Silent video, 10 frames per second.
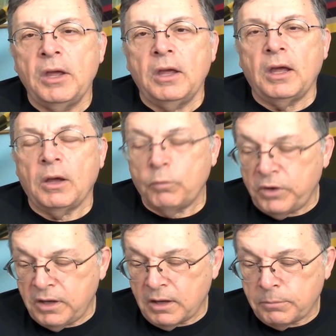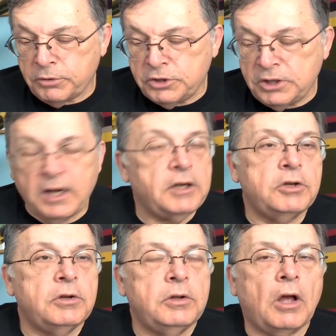Uh, we
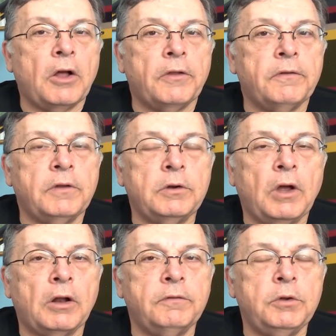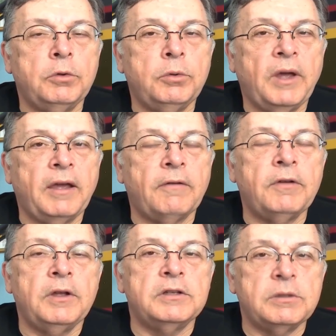appreciate all of the all of you who have
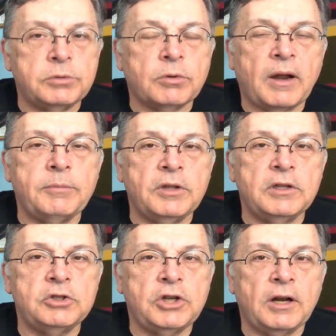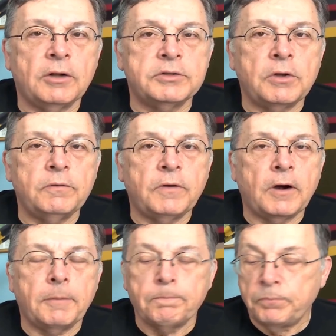subscribed to this channel so far.